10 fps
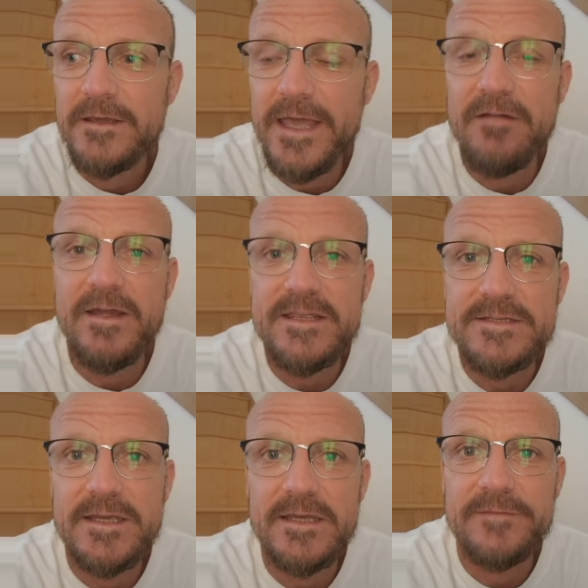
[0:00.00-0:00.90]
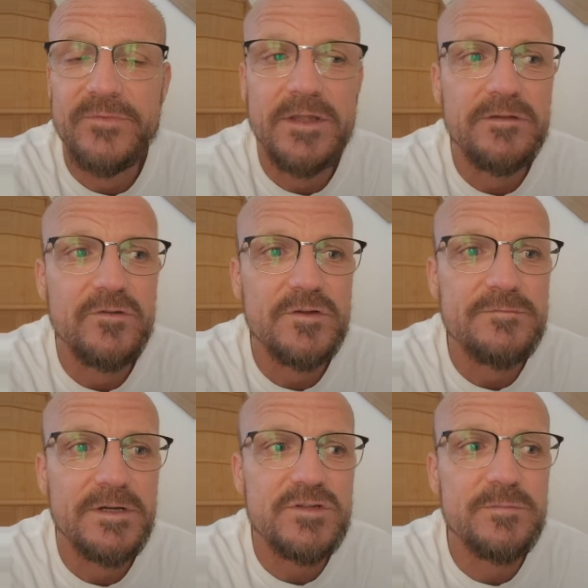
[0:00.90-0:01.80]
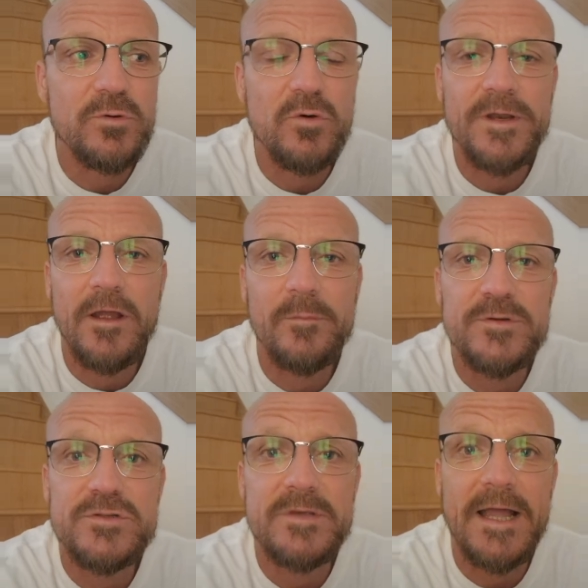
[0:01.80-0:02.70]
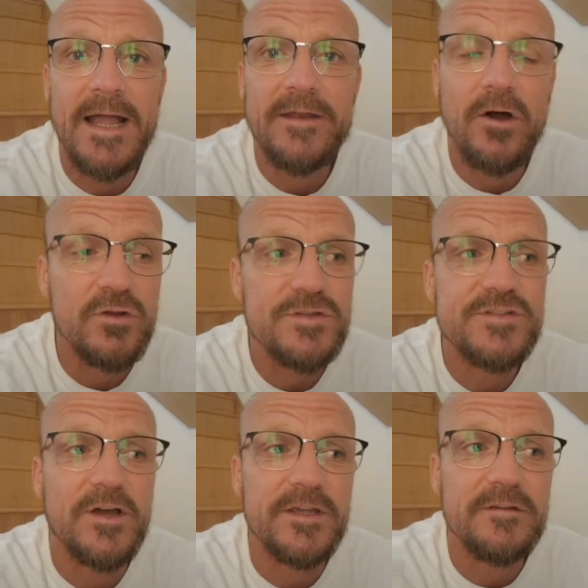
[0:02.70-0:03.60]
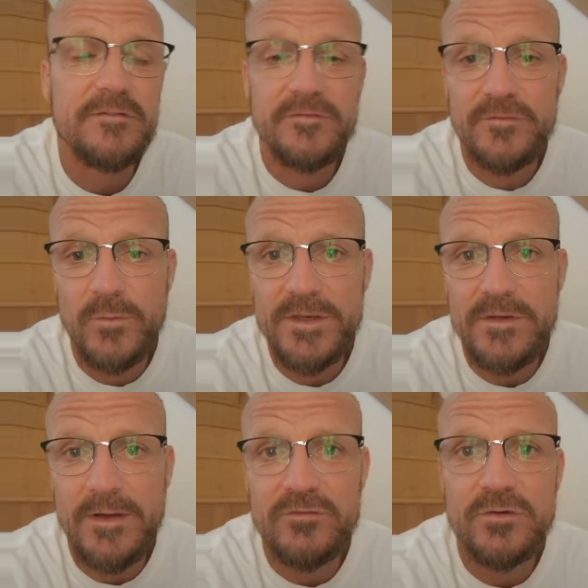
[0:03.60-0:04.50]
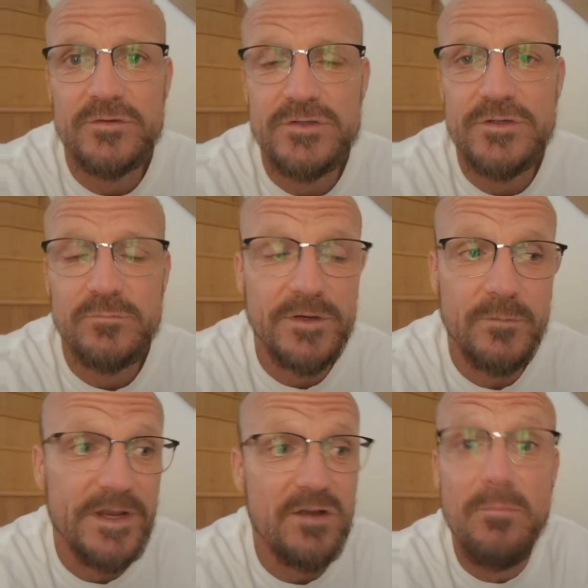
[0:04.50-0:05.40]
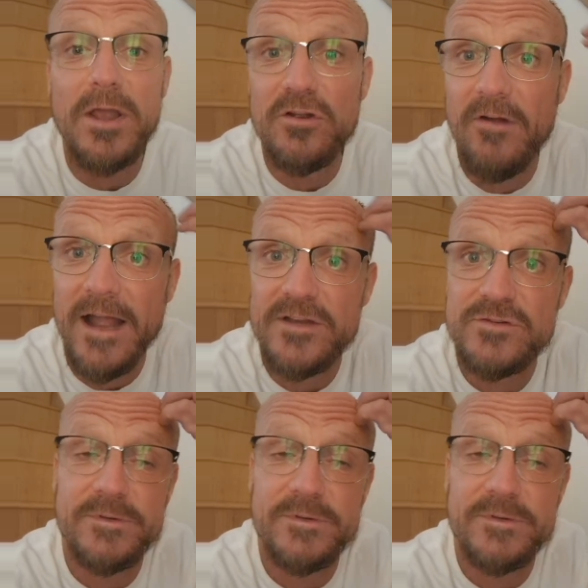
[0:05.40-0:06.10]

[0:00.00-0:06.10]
aerator and you've got as much support and help as you can on site for when you have an oxygen when it might crash,